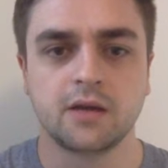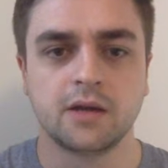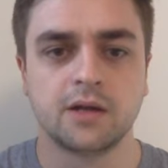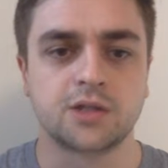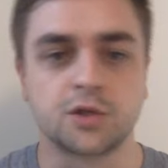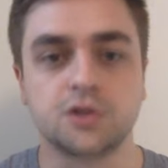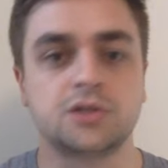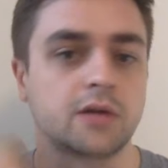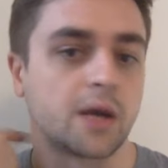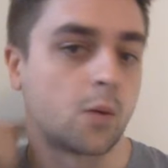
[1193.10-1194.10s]
So you
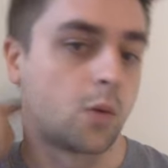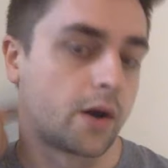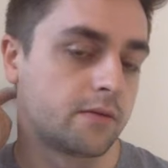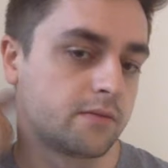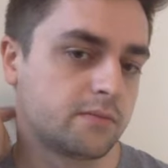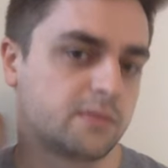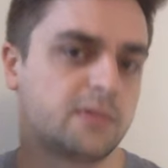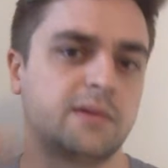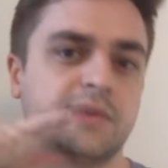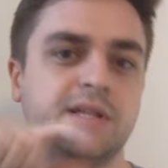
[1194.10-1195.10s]
still get 1.
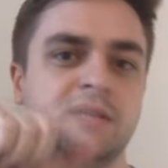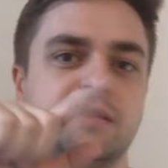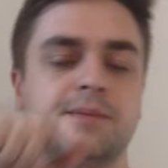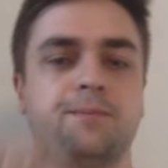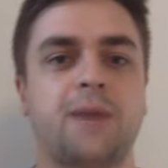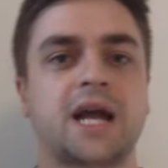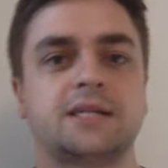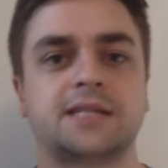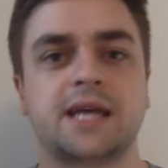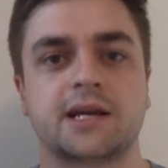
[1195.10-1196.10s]
The
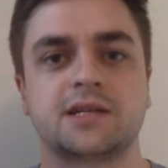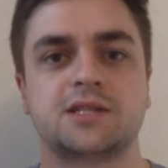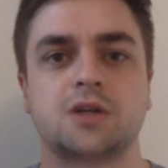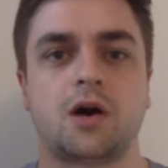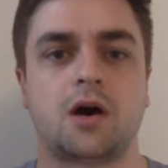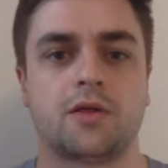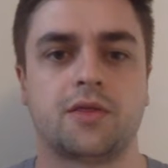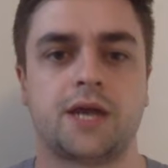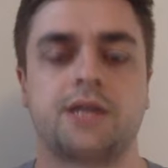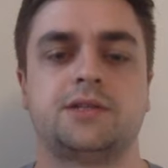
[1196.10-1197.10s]
backticks are
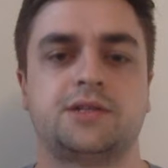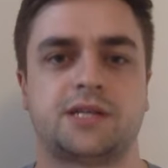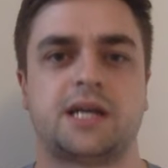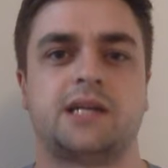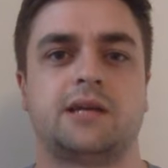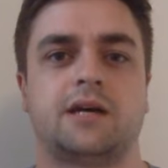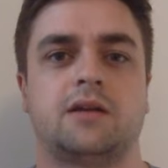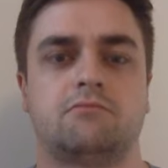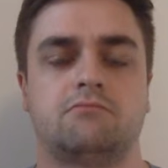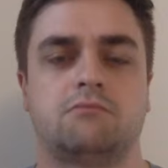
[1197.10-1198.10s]
there to say
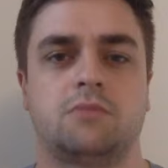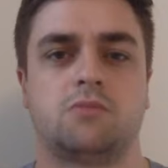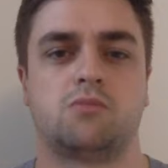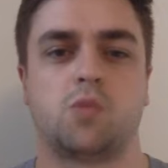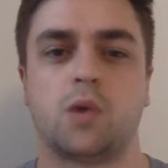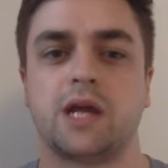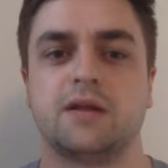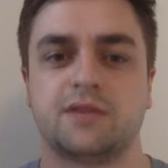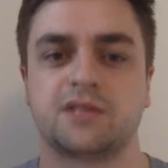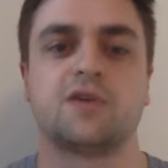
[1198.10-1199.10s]
that
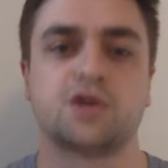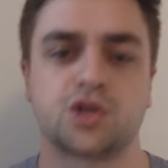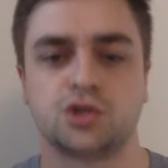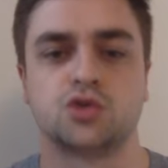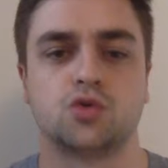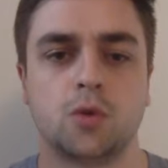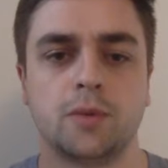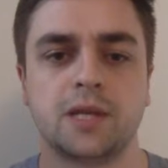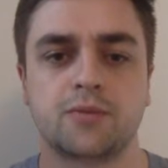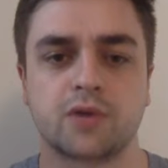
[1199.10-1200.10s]
this function is
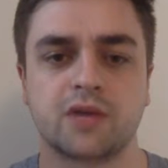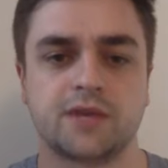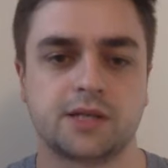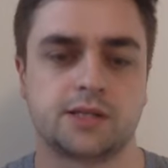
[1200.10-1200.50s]
normally prefix. It's